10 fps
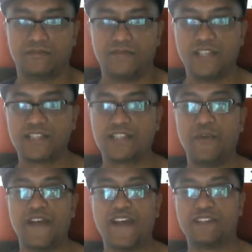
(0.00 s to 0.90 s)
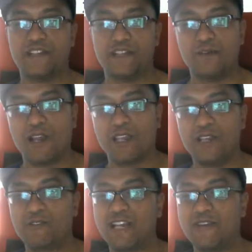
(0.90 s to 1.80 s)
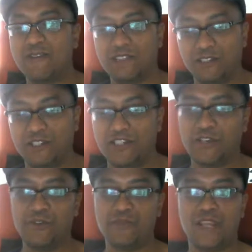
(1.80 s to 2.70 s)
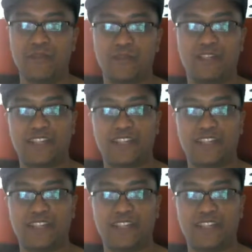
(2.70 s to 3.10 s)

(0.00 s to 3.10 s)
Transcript: It's so fascinating walking you around with a little cocoon baby.